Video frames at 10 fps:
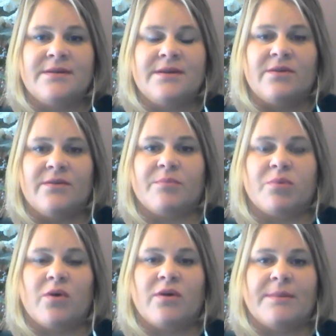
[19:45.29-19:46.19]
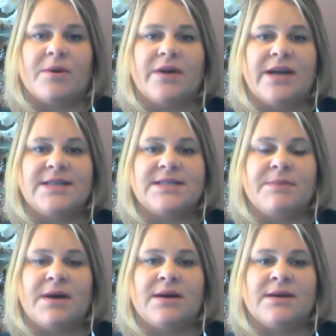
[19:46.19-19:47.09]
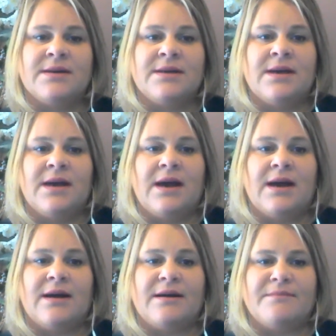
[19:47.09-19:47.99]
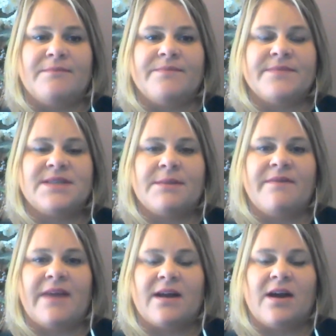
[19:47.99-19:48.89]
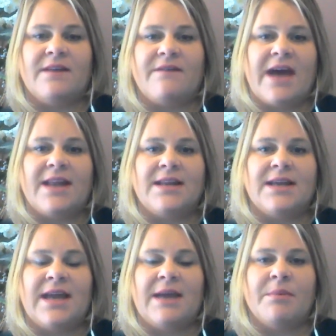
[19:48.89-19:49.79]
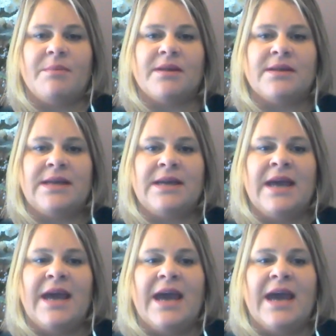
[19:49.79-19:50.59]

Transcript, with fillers: you know, the program Aurasma, some of that kind of editing capability.